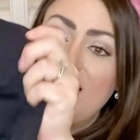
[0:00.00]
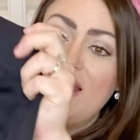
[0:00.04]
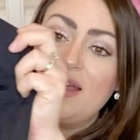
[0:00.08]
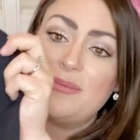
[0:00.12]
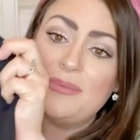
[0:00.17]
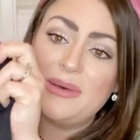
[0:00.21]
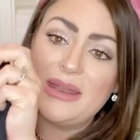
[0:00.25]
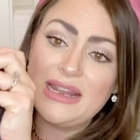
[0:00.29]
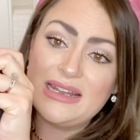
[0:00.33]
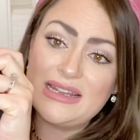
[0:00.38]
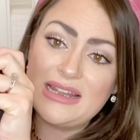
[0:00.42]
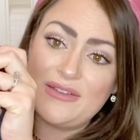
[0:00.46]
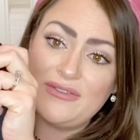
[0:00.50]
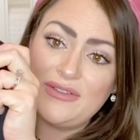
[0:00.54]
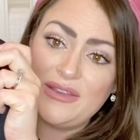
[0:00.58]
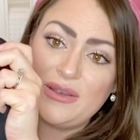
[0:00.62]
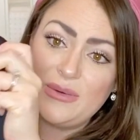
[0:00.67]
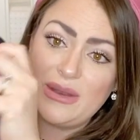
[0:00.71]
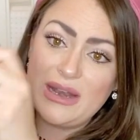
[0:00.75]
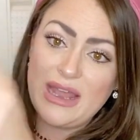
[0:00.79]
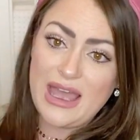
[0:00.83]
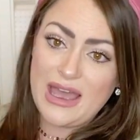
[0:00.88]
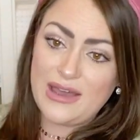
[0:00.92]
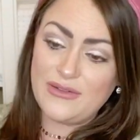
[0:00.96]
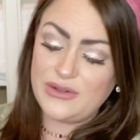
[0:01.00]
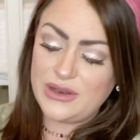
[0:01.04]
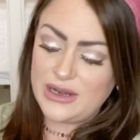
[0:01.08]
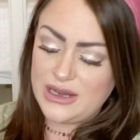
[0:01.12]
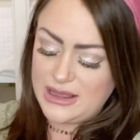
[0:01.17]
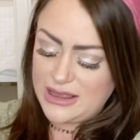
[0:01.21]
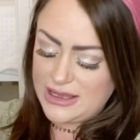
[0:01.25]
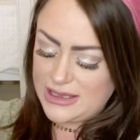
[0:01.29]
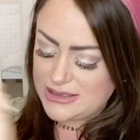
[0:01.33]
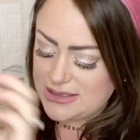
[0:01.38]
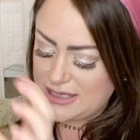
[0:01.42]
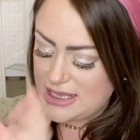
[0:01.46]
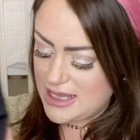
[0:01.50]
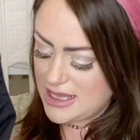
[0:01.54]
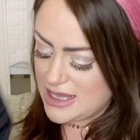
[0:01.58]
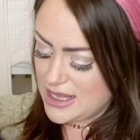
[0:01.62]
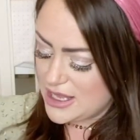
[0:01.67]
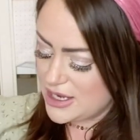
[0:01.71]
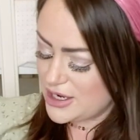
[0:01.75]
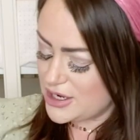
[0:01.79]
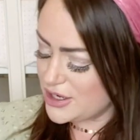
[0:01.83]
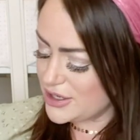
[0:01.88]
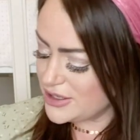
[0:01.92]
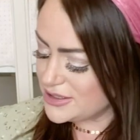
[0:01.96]
But I definitely want to have one of these
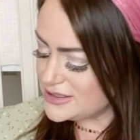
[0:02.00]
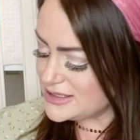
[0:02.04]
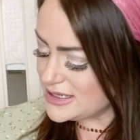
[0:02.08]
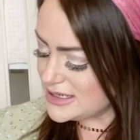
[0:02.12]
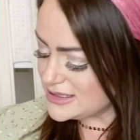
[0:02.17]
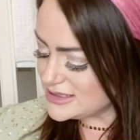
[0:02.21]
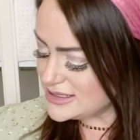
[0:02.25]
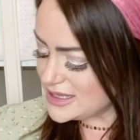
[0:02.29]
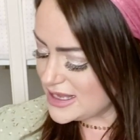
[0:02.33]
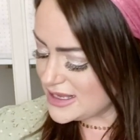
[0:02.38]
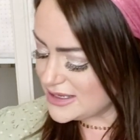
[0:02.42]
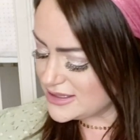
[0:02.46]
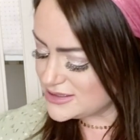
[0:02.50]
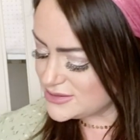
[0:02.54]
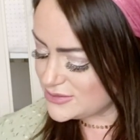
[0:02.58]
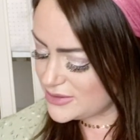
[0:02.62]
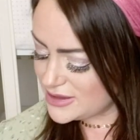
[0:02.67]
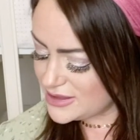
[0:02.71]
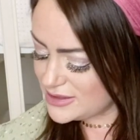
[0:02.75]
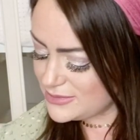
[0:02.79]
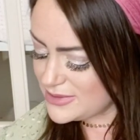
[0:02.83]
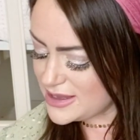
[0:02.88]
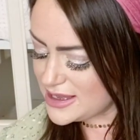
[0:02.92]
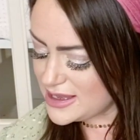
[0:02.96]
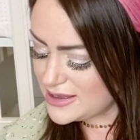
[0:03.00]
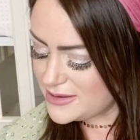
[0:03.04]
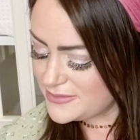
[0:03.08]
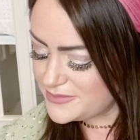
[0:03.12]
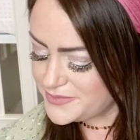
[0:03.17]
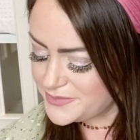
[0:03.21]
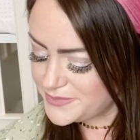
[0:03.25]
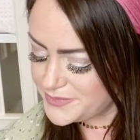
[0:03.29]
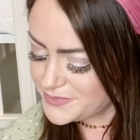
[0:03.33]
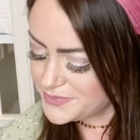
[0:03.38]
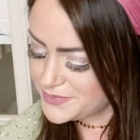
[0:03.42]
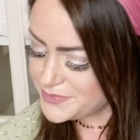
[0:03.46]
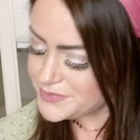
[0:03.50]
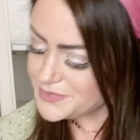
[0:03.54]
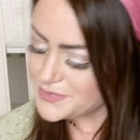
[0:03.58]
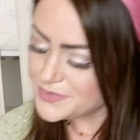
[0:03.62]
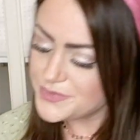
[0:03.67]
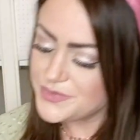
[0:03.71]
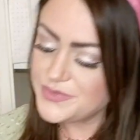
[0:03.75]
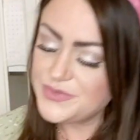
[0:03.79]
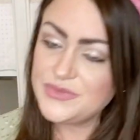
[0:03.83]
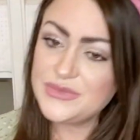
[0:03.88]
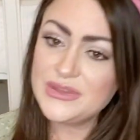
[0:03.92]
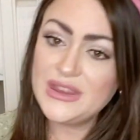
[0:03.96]
nursing tanks with me.
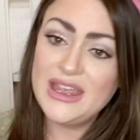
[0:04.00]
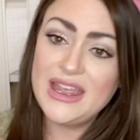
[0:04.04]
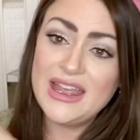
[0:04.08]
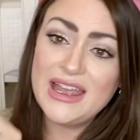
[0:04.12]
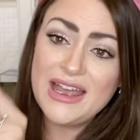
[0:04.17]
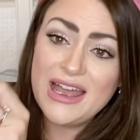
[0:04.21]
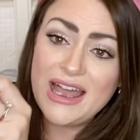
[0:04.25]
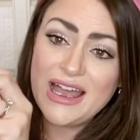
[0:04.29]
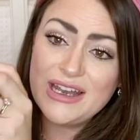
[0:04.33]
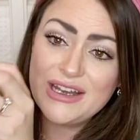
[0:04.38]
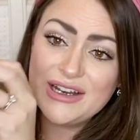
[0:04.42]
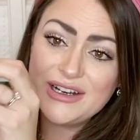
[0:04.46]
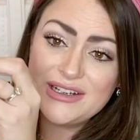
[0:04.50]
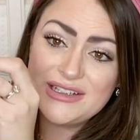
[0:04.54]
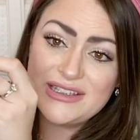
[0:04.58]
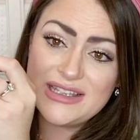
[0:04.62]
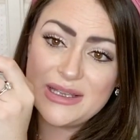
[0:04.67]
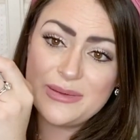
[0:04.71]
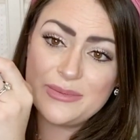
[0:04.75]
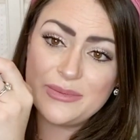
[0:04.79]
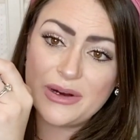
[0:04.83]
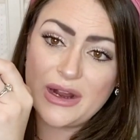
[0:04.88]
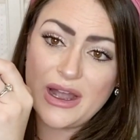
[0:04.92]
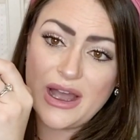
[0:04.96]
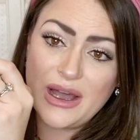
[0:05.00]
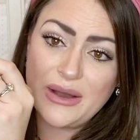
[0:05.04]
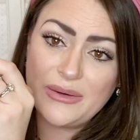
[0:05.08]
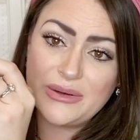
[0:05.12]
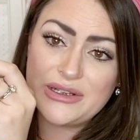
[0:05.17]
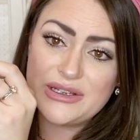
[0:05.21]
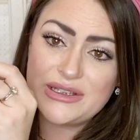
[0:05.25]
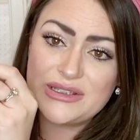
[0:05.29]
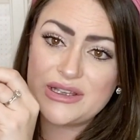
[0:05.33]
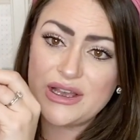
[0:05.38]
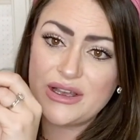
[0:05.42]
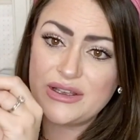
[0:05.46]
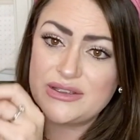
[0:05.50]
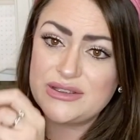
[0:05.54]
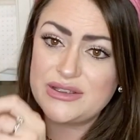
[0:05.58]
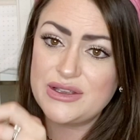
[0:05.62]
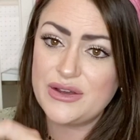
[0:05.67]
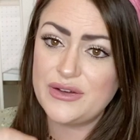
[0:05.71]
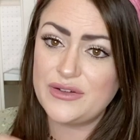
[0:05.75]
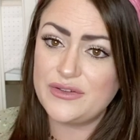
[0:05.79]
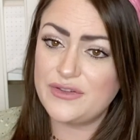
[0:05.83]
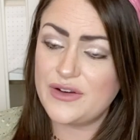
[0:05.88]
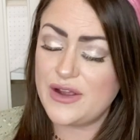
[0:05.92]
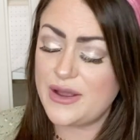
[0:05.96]
A nursing bra, which is
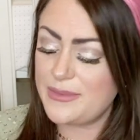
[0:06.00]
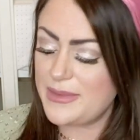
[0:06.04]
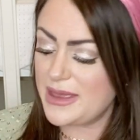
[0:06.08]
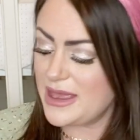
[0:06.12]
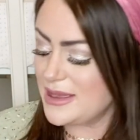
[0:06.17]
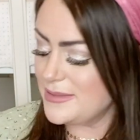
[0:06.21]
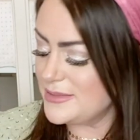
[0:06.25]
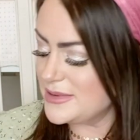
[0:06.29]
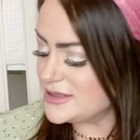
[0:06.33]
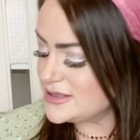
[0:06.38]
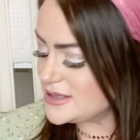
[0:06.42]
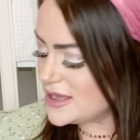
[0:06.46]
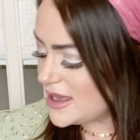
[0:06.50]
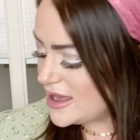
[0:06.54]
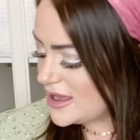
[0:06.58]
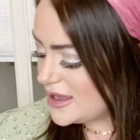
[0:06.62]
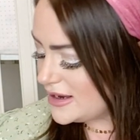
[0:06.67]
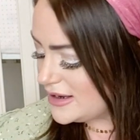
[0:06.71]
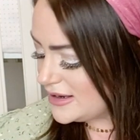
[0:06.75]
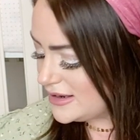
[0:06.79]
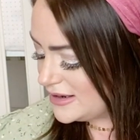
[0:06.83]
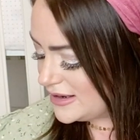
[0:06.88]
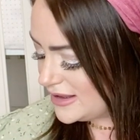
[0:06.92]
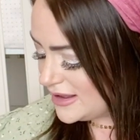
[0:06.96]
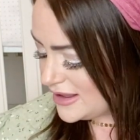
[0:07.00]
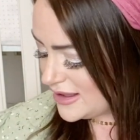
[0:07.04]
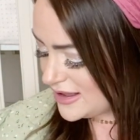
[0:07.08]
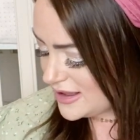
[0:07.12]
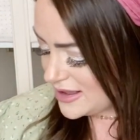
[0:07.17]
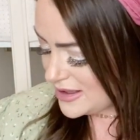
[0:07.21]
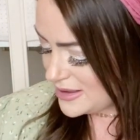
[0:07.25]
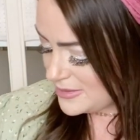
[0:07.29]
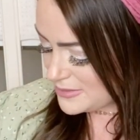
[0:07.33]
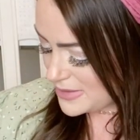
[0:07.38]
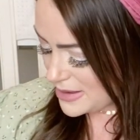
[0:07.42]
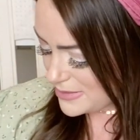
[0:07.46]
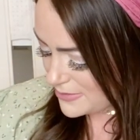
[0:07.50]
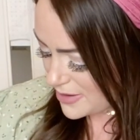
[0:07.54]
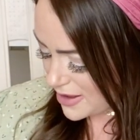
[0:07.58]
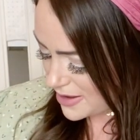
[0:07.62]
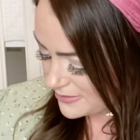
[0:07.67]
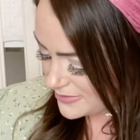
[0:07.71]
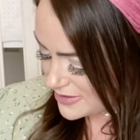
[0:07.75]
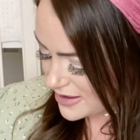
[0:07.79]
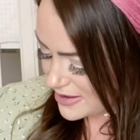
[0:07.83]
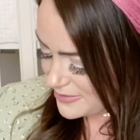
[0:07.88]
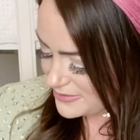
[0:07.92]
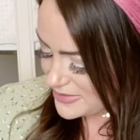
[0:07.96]
also from Amazon. My
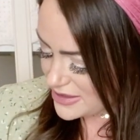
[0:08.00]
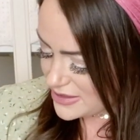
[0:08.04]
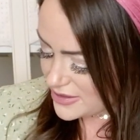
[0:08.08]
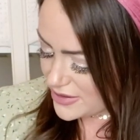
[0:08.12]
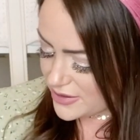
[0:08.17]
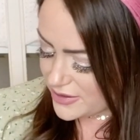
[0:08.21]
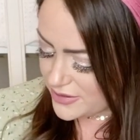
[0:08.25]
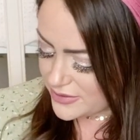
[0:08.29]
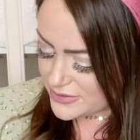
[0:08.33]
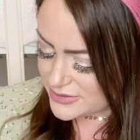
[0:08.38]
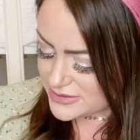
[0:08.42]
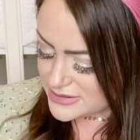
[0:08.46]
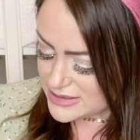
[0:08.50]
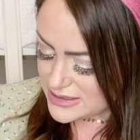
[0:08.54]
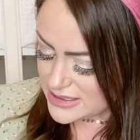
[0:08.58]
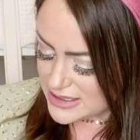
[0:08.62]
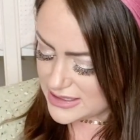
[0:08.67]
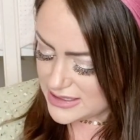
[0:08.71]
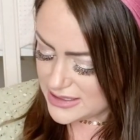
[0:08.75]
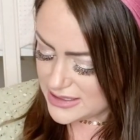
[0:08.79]
mom got me those.